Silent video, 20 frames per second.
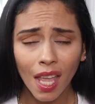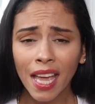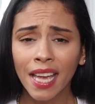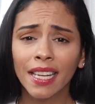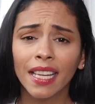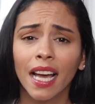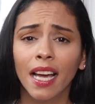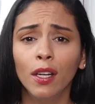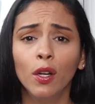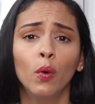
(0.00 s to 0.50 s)

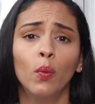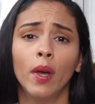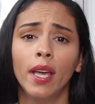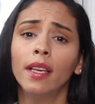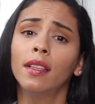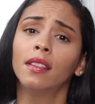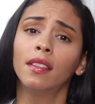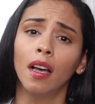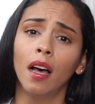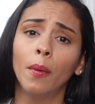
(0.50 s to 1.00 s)
and kind of
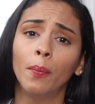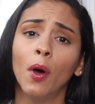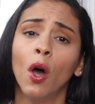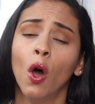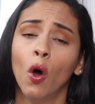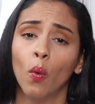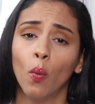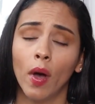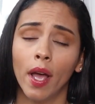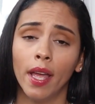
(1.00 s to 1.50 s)
wakes up
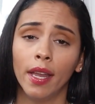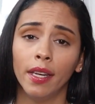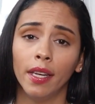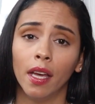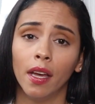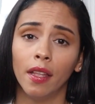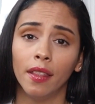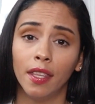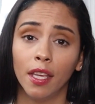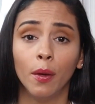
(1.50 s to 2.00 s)

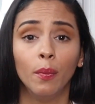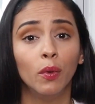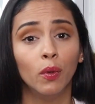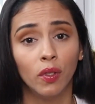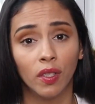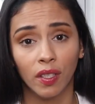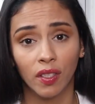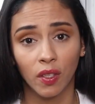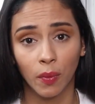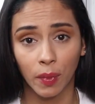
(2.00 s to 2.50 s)
when the immune
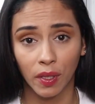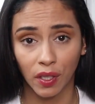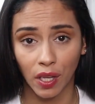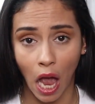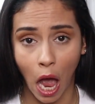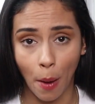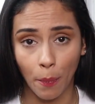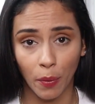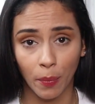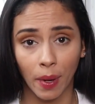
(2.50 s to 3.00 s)
system is
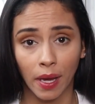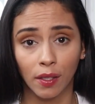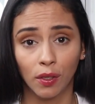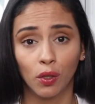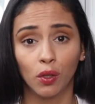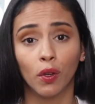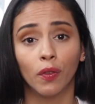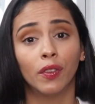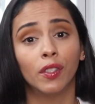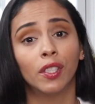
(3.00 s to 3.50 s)
compromised.
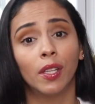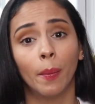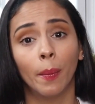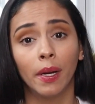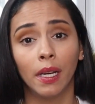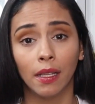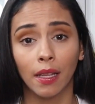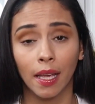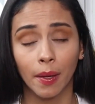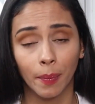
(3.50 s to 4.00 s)
So for
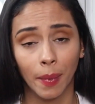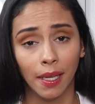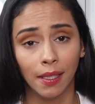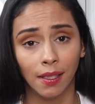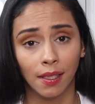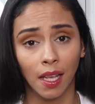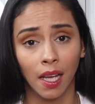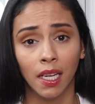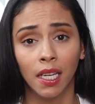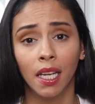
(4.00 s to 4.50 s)
somebody like my
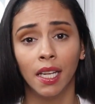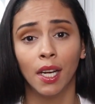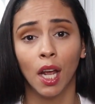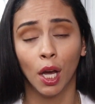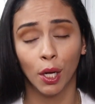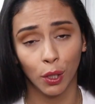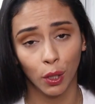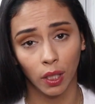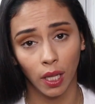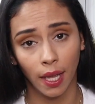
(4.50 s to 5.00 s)
son, an
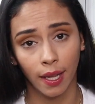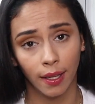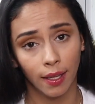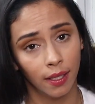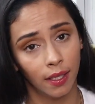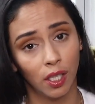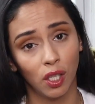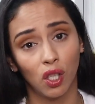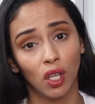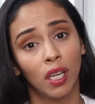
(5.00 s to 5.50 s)
underlying
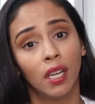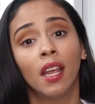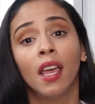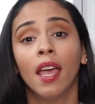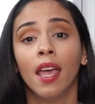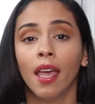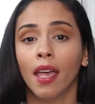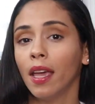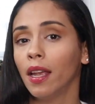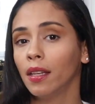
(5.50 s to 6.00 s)
condition,
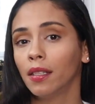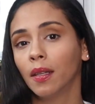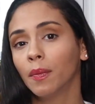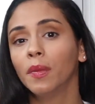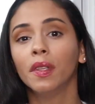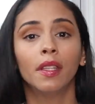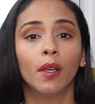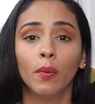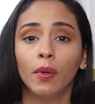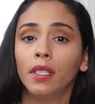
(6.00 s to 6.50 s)
it is
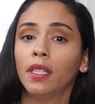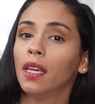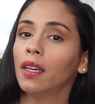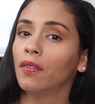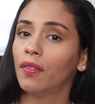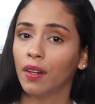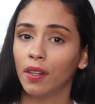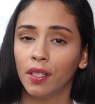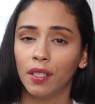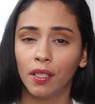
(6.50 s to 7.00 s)
something that we take
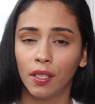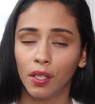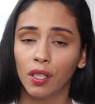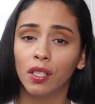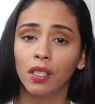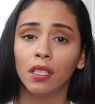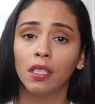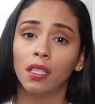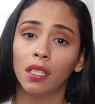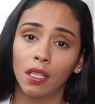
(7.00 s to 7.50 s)
very
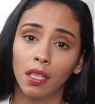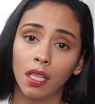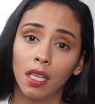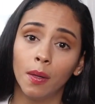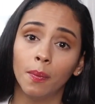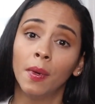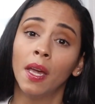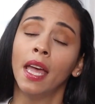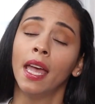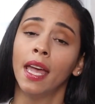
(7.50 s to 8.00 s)
seriously to
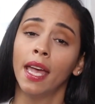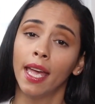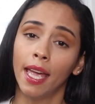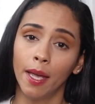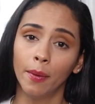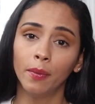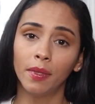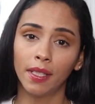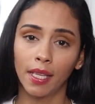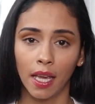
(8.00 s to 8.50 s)
keep
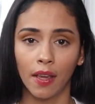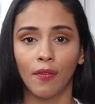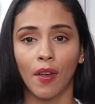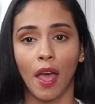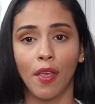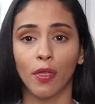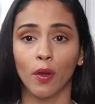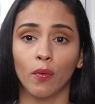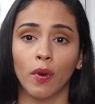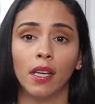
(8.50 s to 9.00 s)
him safe
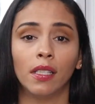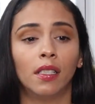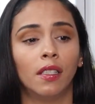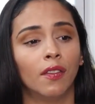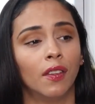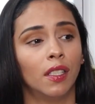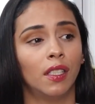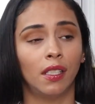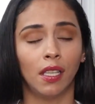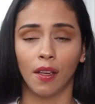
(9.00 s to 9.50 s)
and the rest
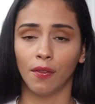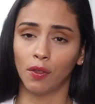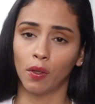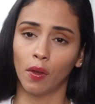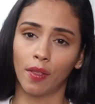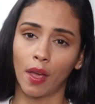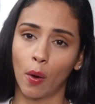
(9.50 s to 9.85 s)
of us safe, so